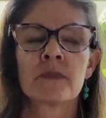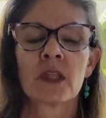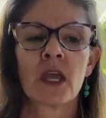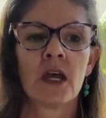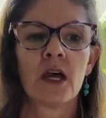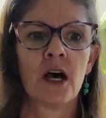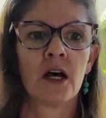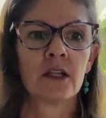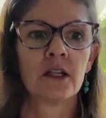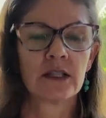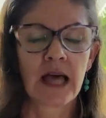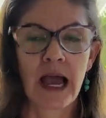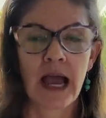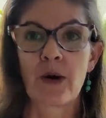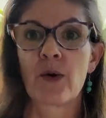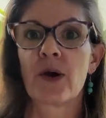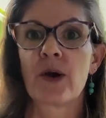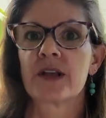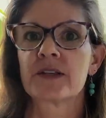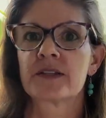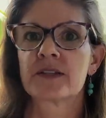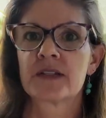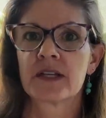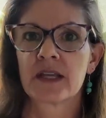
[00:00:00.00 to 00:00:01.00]
allow
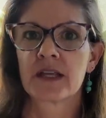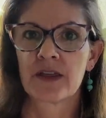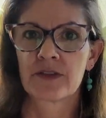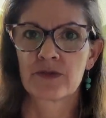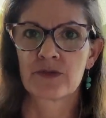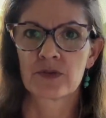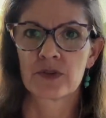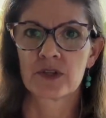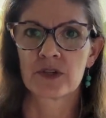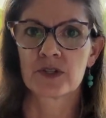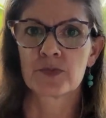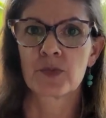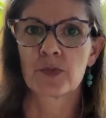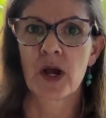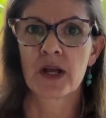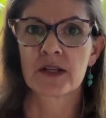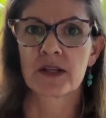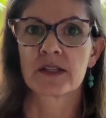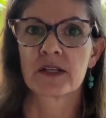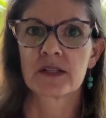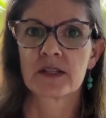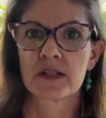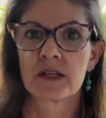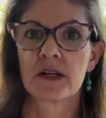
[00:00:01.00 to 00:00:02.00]
us to get through this
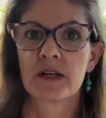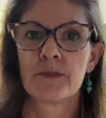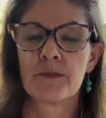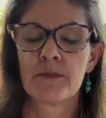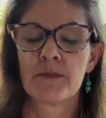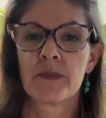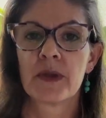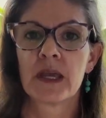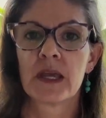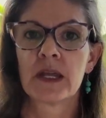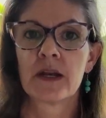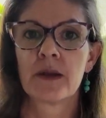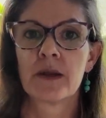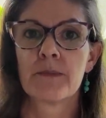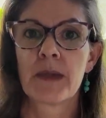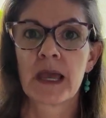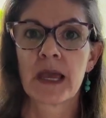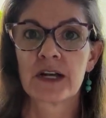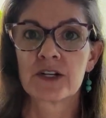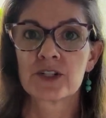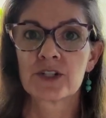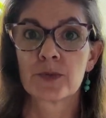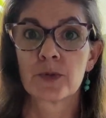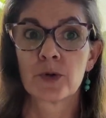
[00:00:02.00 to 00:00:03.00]
process in a
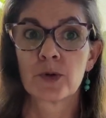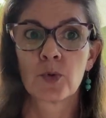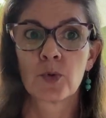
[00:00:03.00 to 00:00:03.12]
manageable